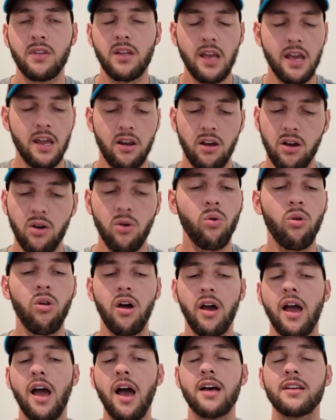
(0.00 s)
And all
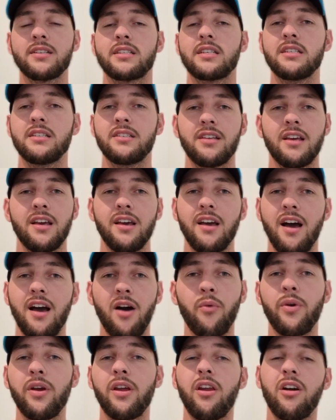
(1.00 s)
I ask is a win.